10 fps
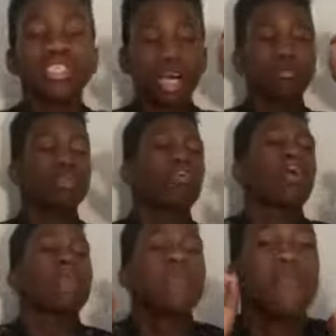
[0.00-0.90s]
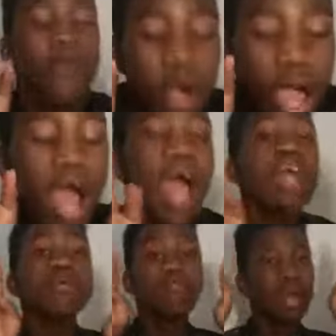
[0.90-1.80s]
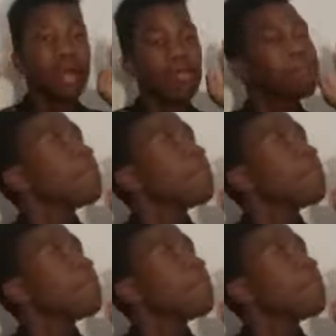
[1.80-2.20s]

subs, okay, people? I am not,